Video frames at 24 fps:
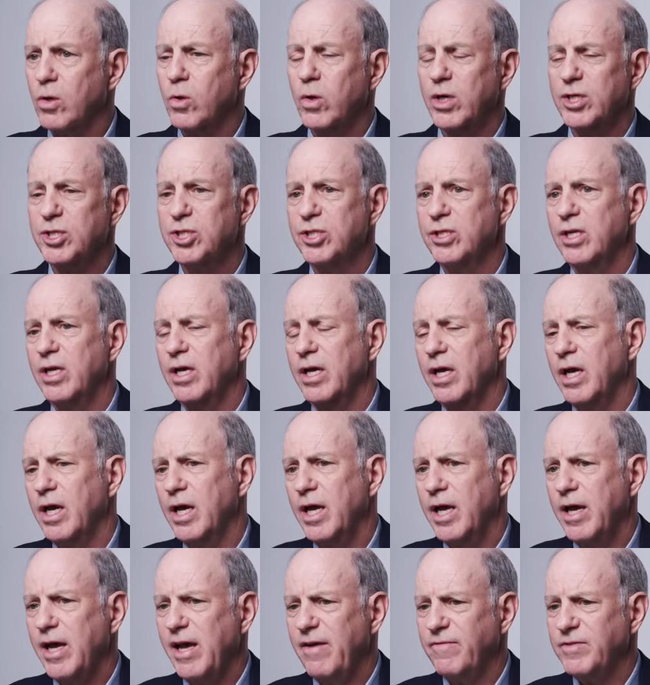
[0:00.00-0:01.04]
question
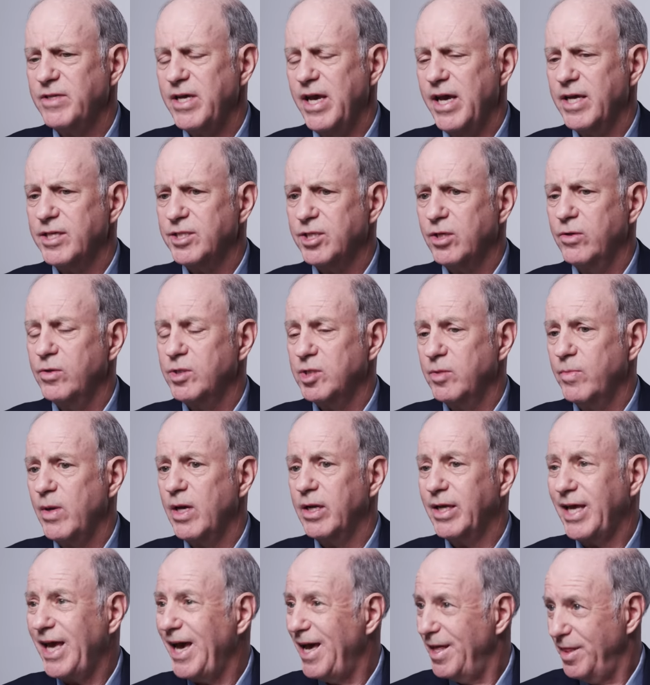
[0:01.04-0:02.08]
I have to ask you is
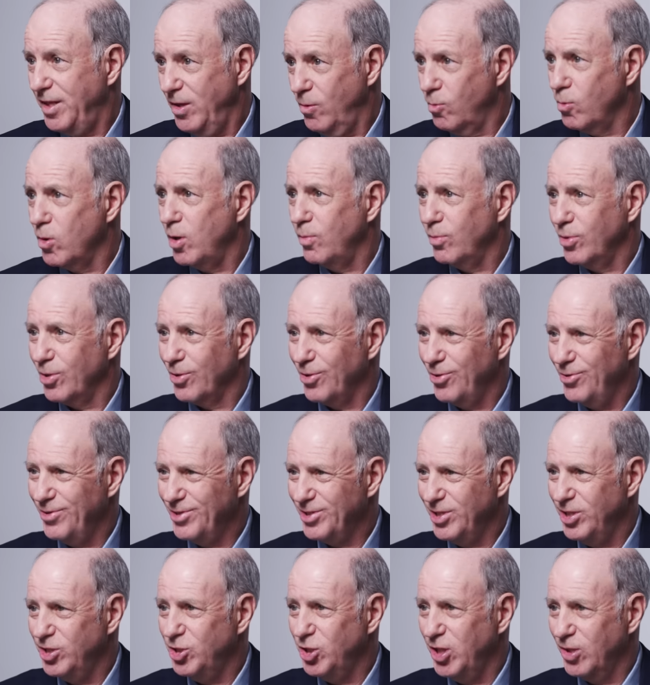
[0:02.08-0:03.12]
about Kathy Rumler, who
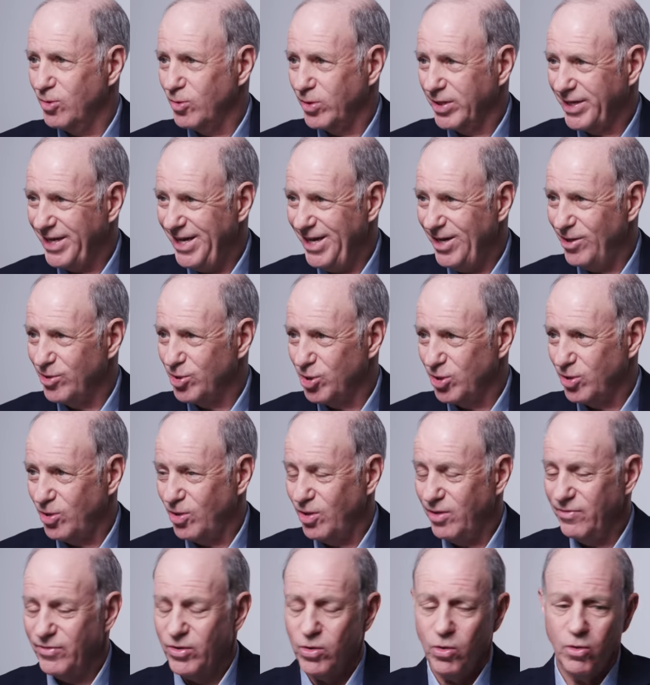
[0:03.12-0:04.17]
is the general
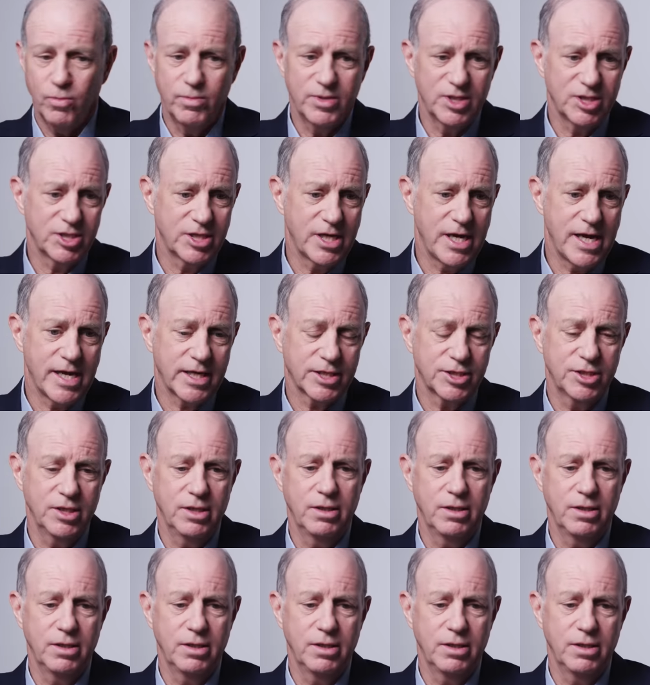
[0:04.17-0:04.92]
counsel of Goldman Sachs.